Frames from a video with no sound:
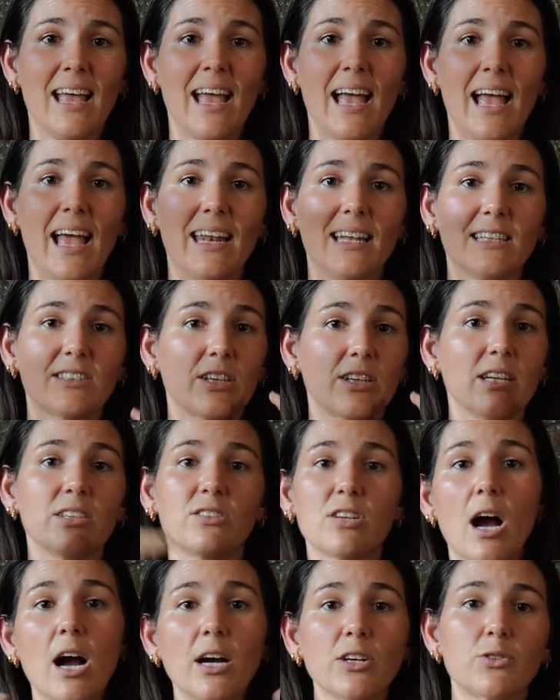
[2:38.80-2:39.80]
And it's gonna
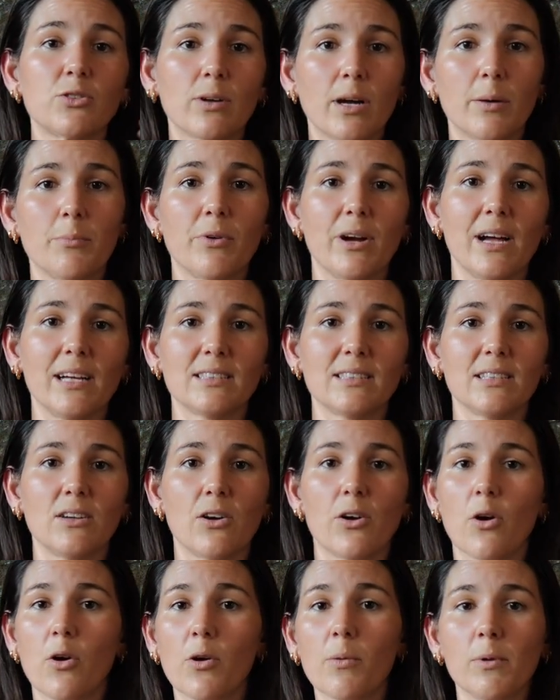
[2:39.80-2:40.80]
talk to our breasts and
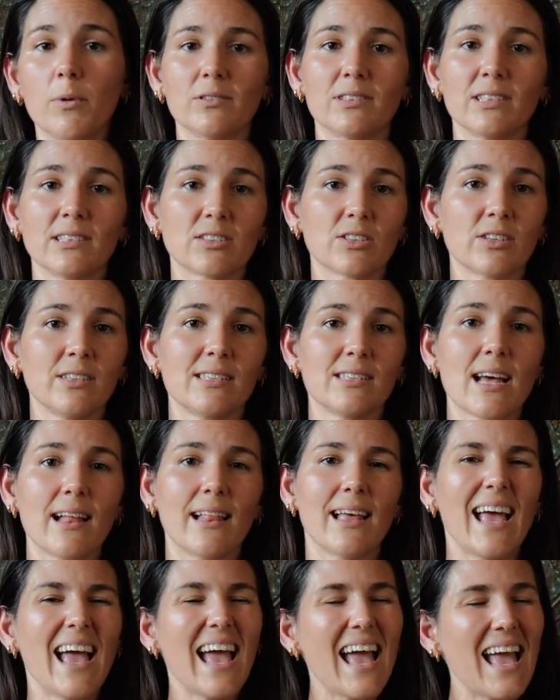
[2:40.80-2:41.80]
our hormones, and it's gonna
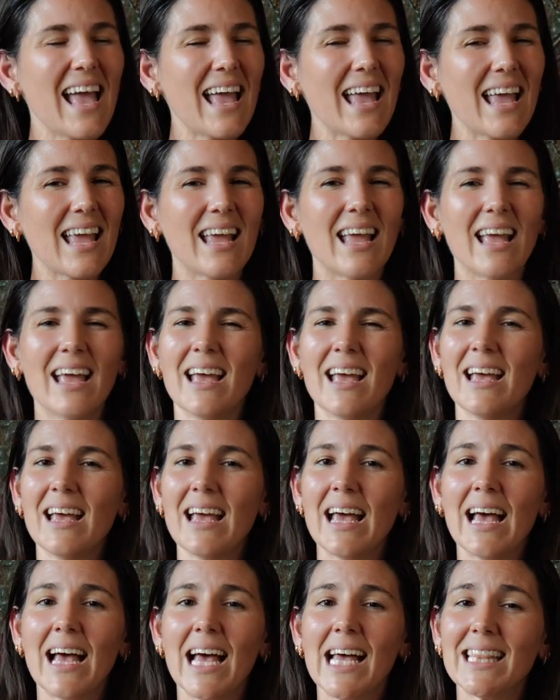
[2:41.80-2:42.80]
tell it, hey,
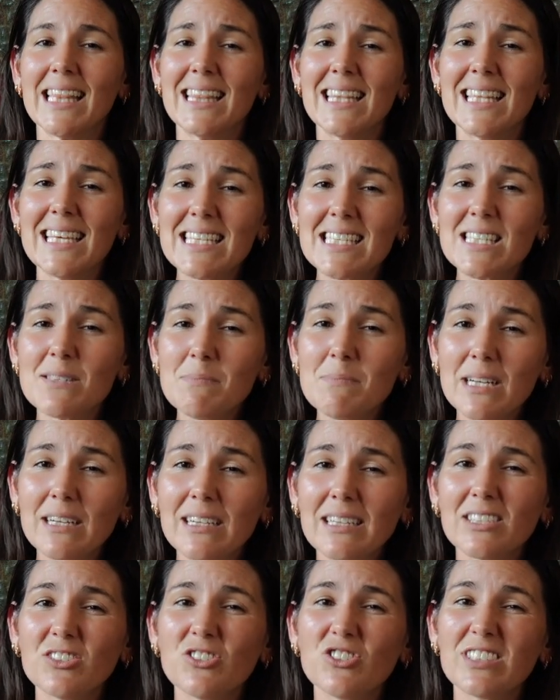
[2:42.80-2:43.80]
this
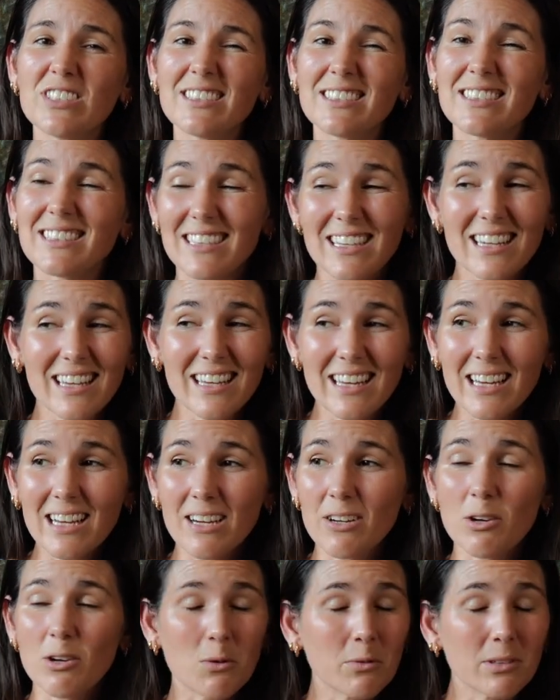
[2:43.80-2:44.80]
milk is just sitting
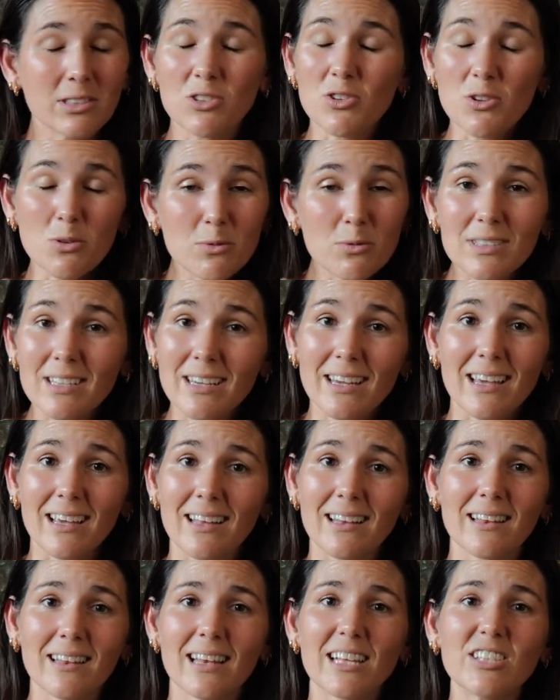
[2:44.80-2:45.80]
here, no one's using
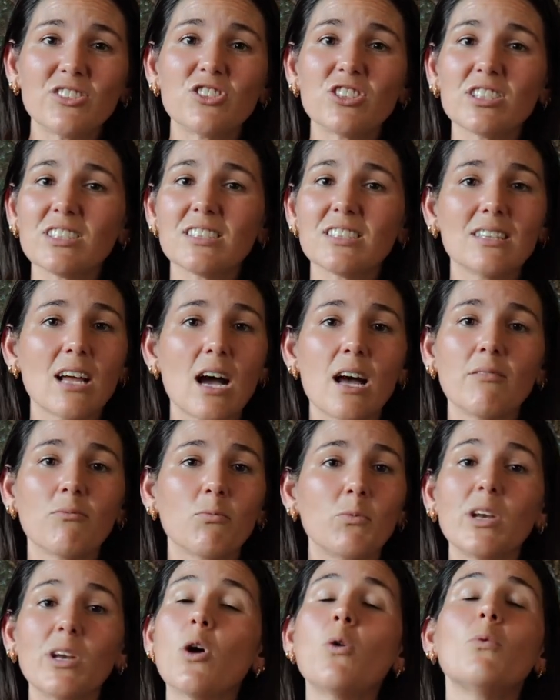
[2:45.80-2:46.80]
it.
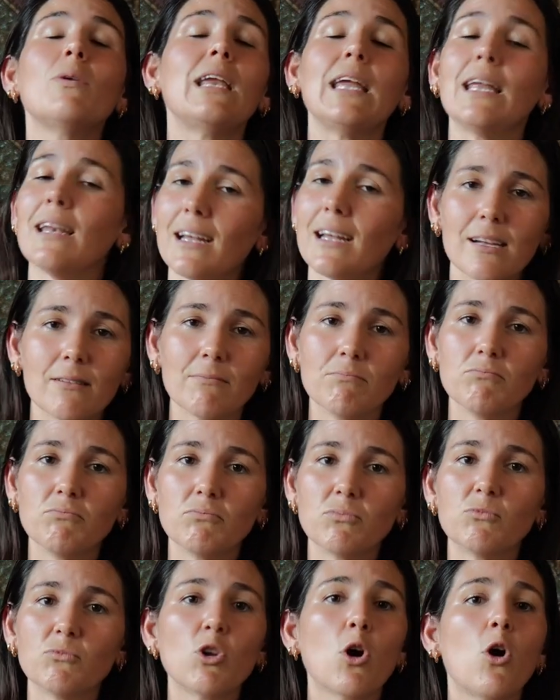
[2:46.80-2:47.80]
We don't need it.
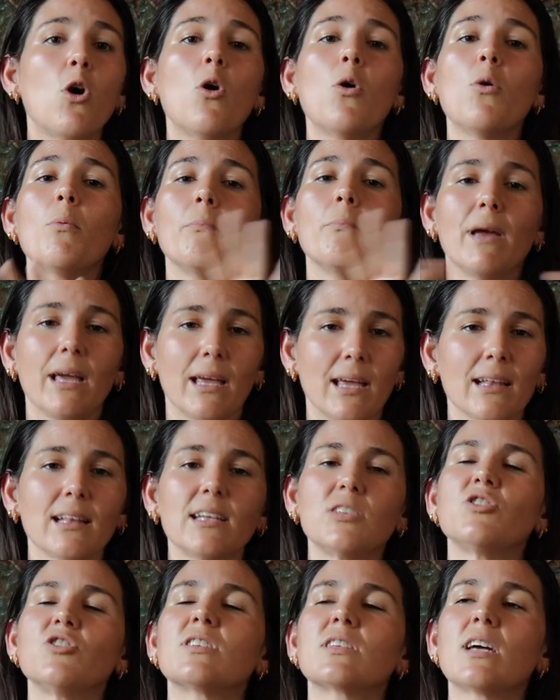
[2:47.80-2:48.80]
Don't make it.
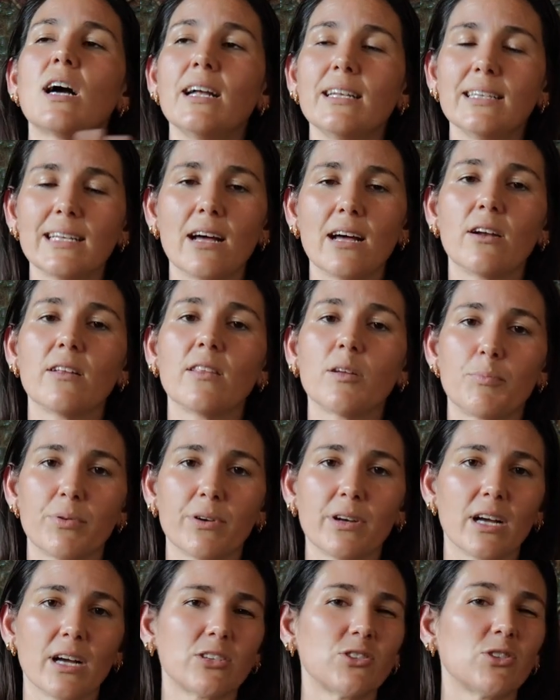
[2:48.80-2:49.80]
Let's just cut down on the
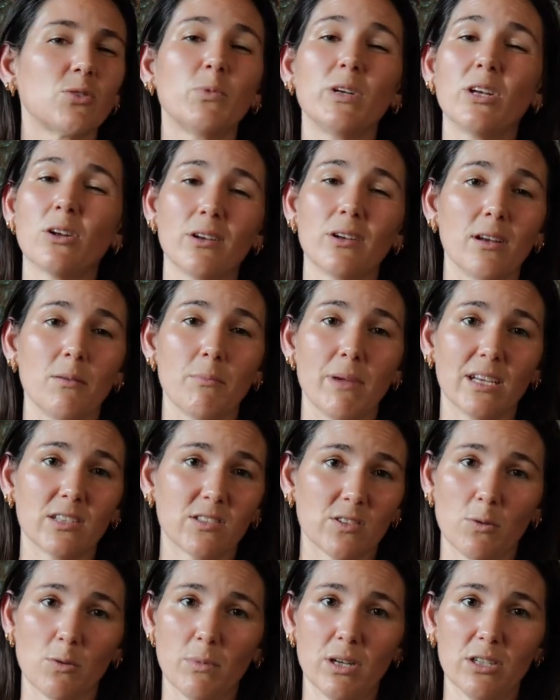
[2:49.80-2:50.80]
production, we don't need to make
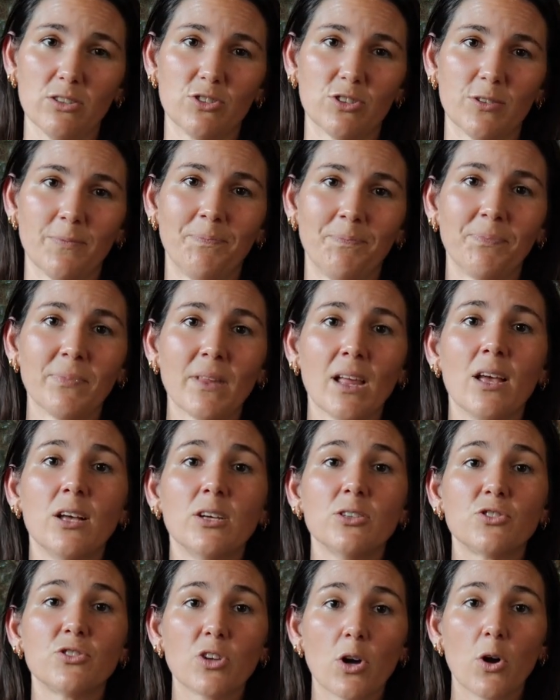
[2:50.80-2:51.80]
so much.
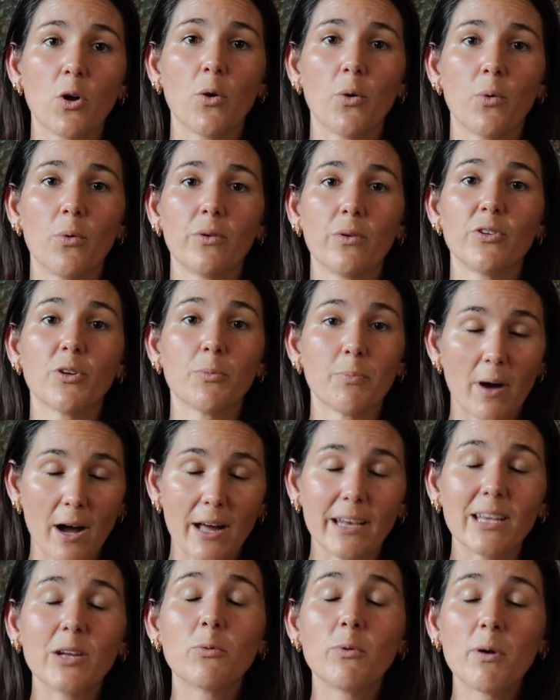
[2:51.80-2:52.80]
So your
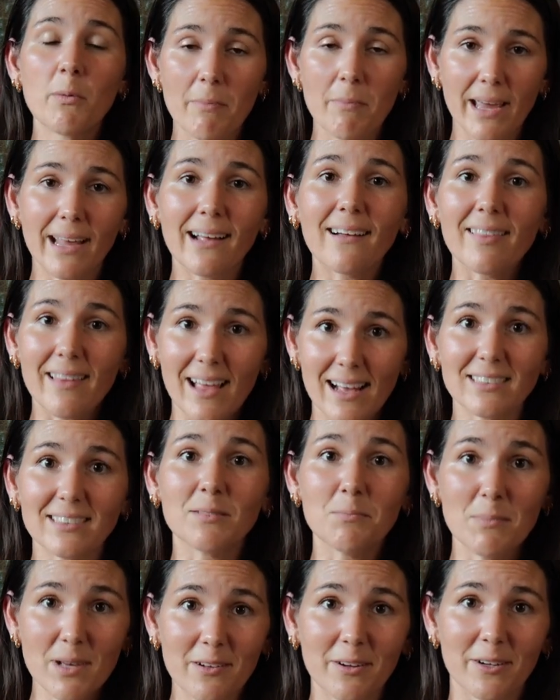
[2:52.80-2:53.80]
body will make
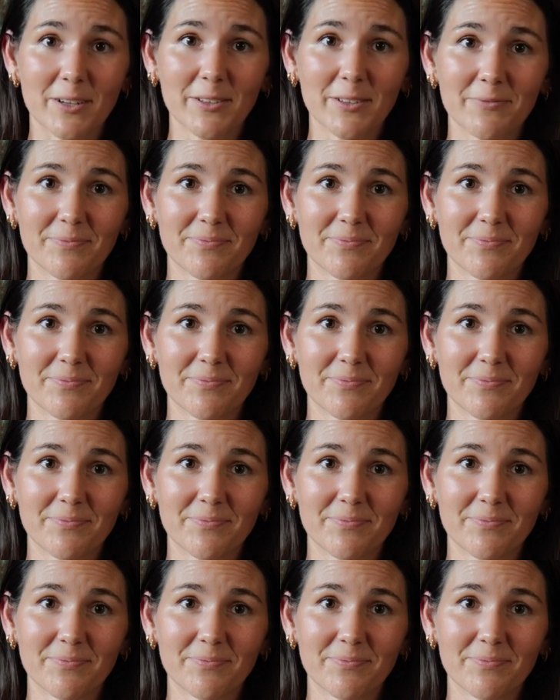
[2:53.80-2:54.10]
less milk.